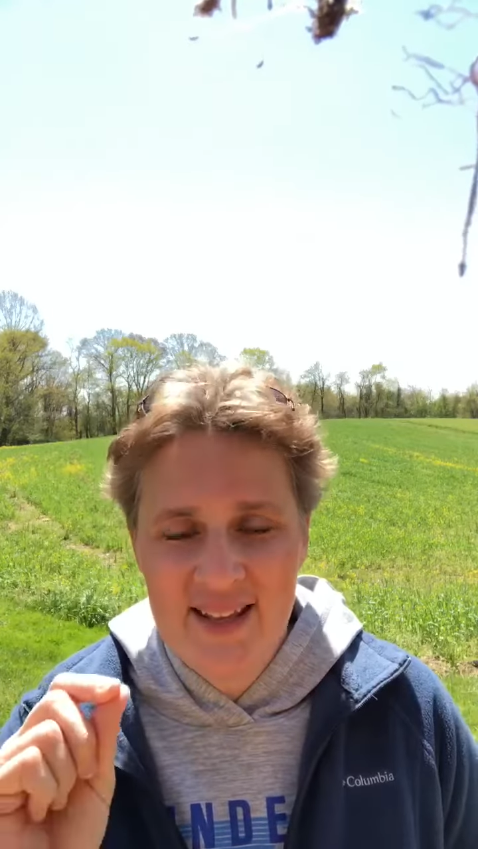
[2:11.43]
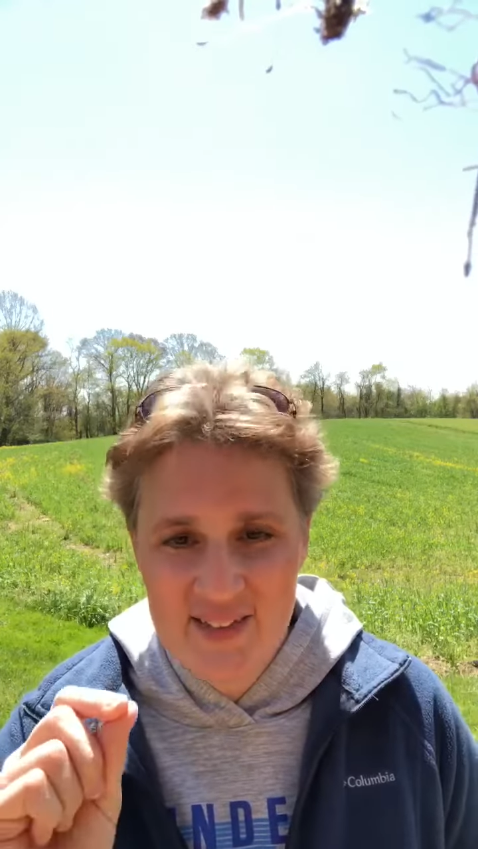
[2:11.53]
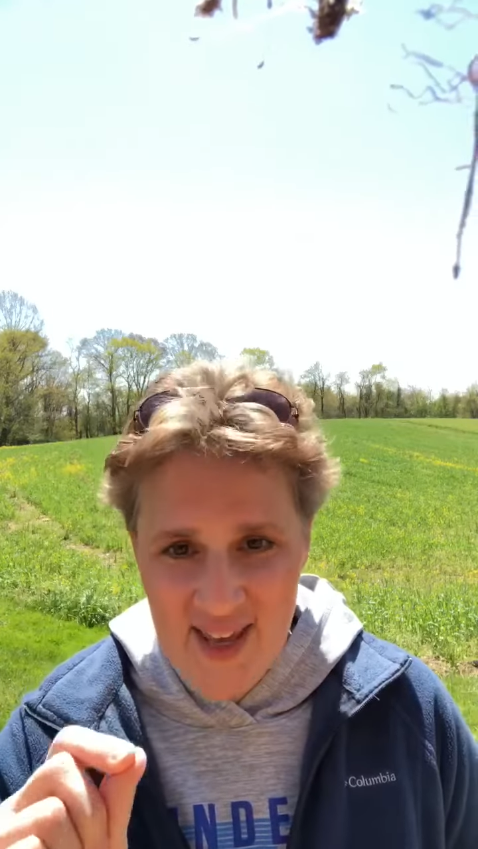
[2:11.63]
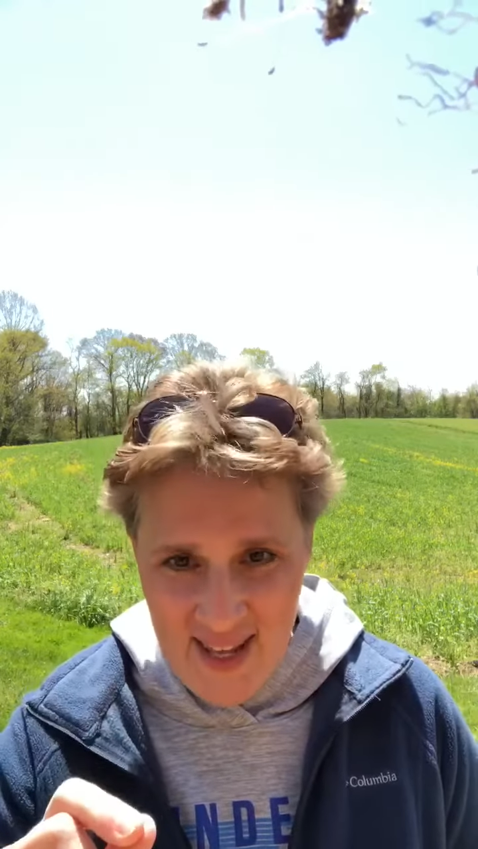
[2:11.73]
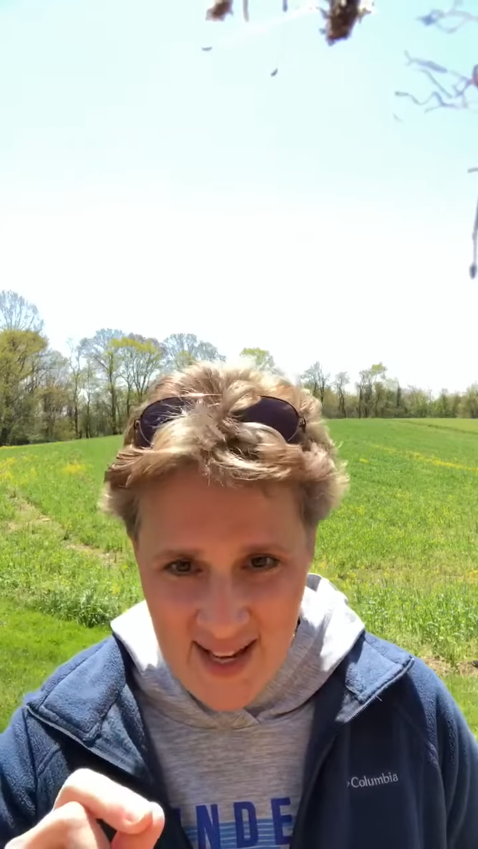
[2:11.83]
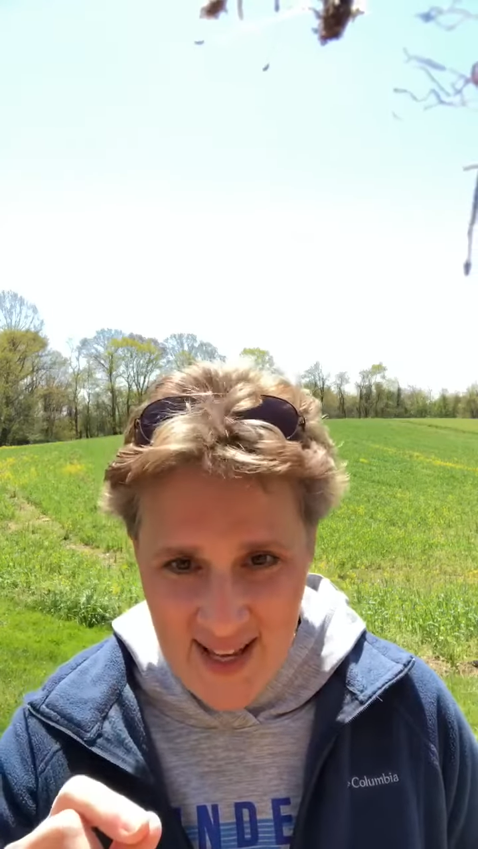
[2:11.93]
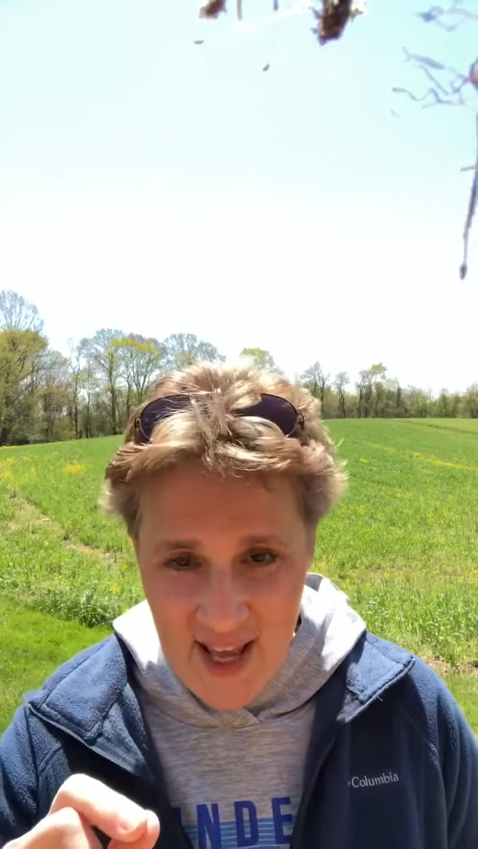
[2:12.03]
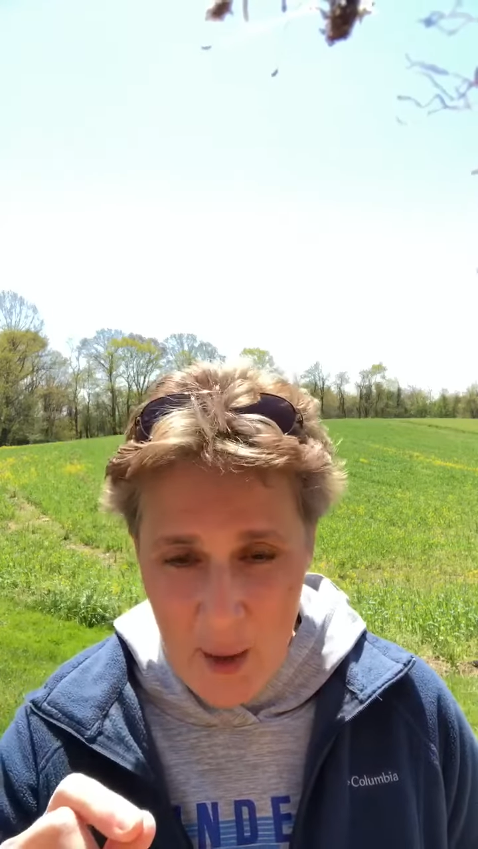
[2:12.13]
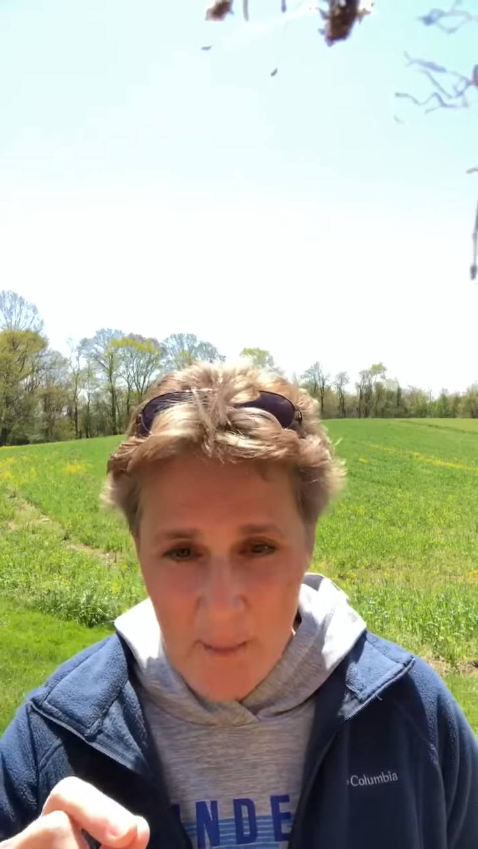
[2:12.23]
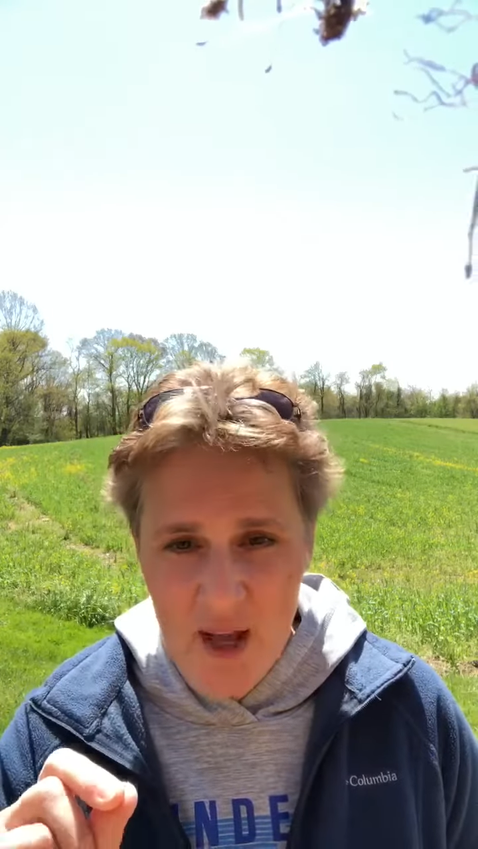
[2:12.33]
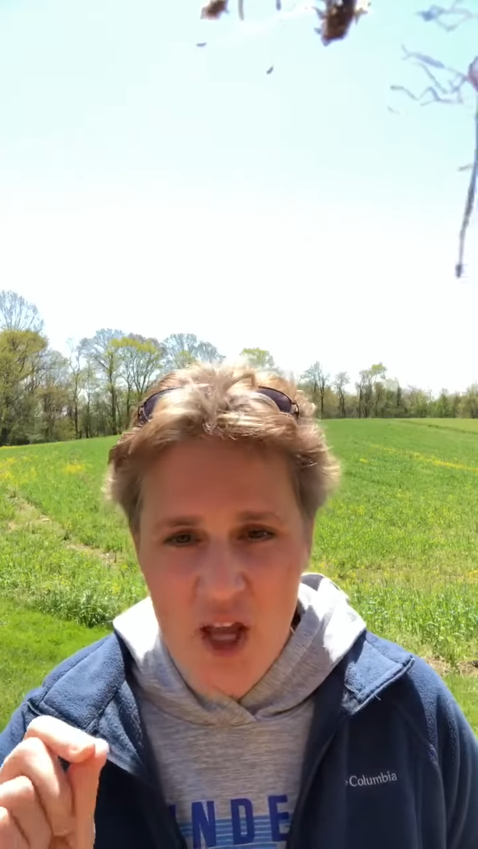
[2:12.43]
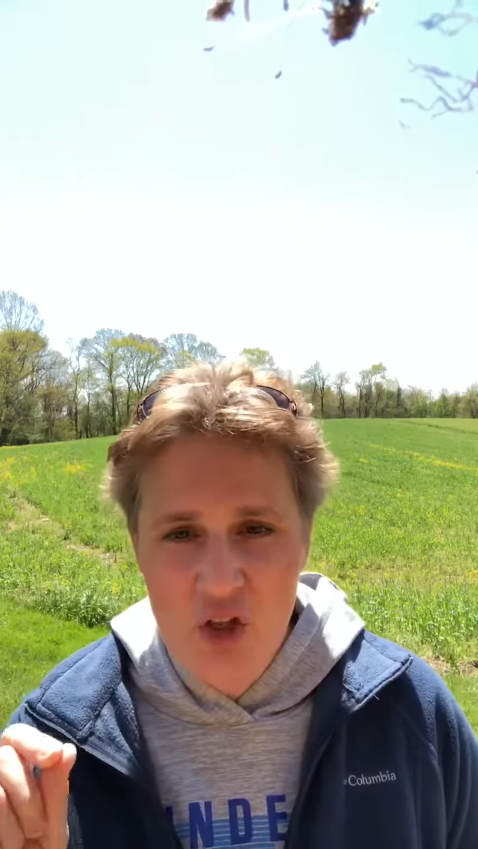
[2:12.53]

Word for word: 10 a.m.